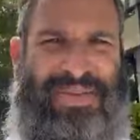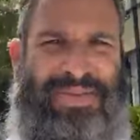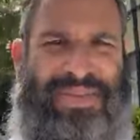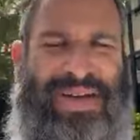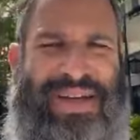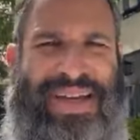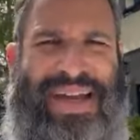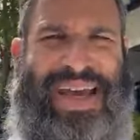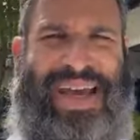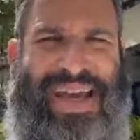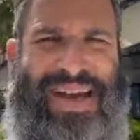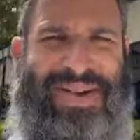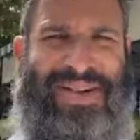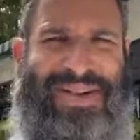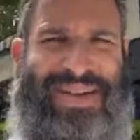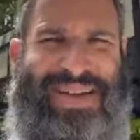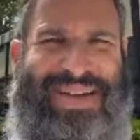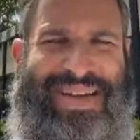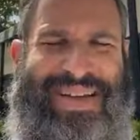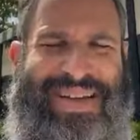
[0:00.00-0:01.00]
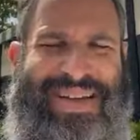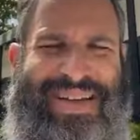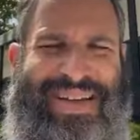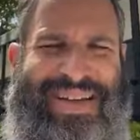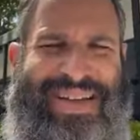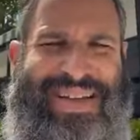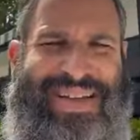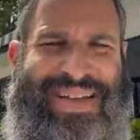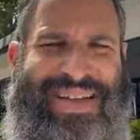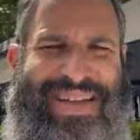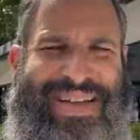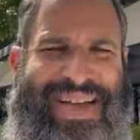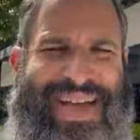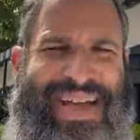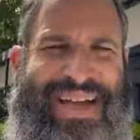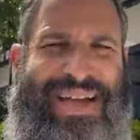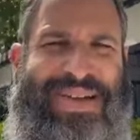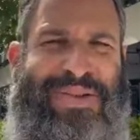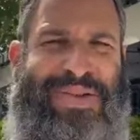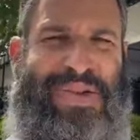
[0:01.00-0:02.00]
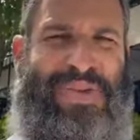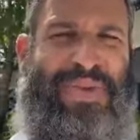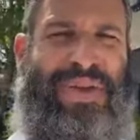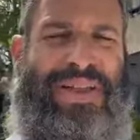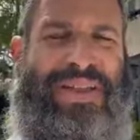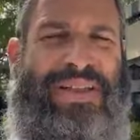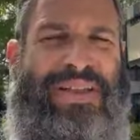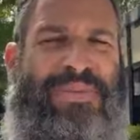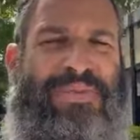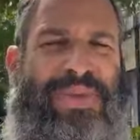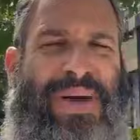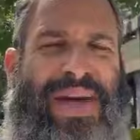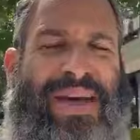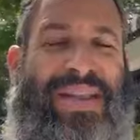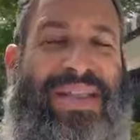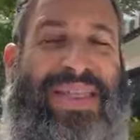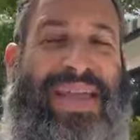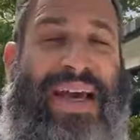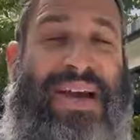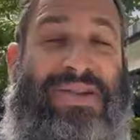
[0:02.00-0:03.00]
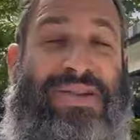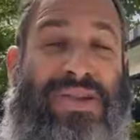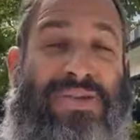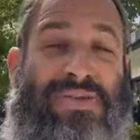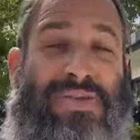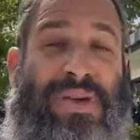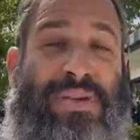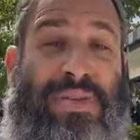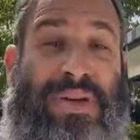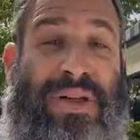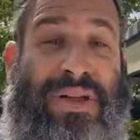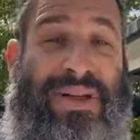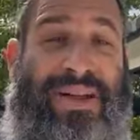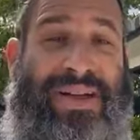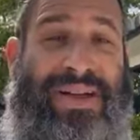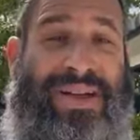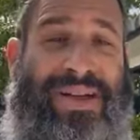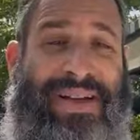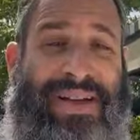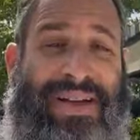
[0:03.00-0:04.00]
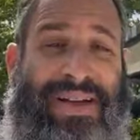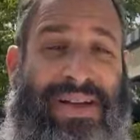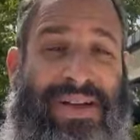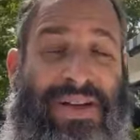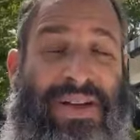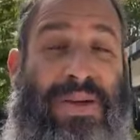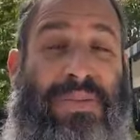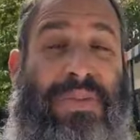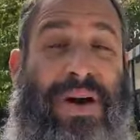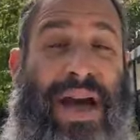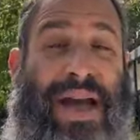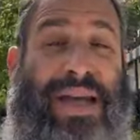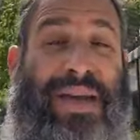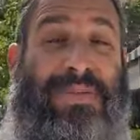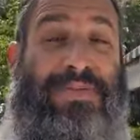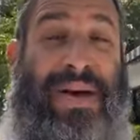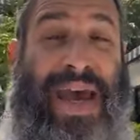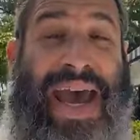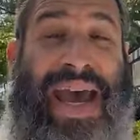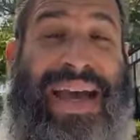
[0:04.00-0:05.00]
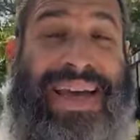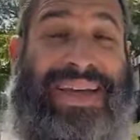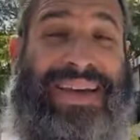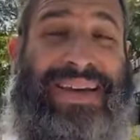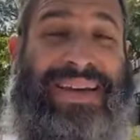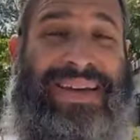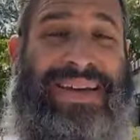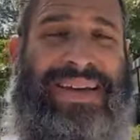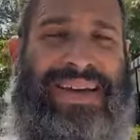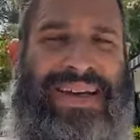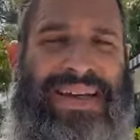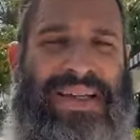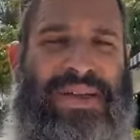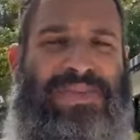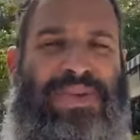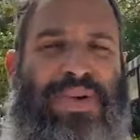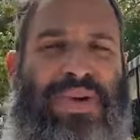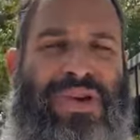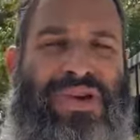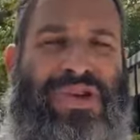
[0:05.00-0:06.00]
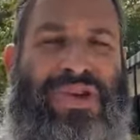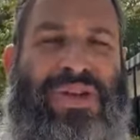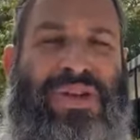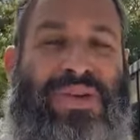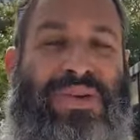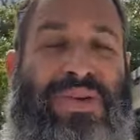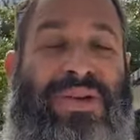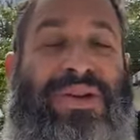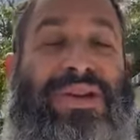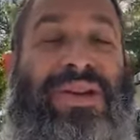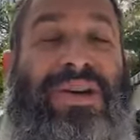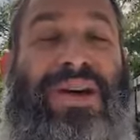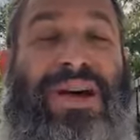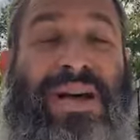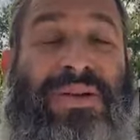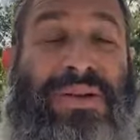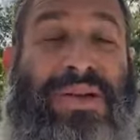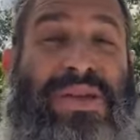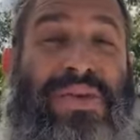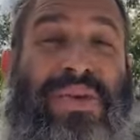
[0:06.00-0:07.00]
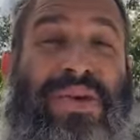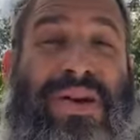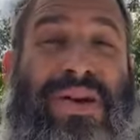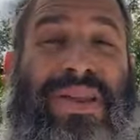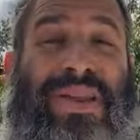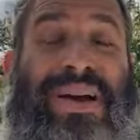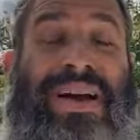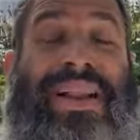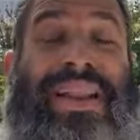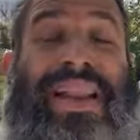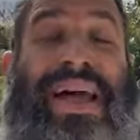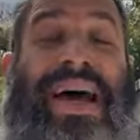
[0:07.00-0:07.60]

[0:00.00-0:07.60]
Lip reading: But now that he was willing to pay 1,000 ruble to buy it back, his portion in the world to come is worth a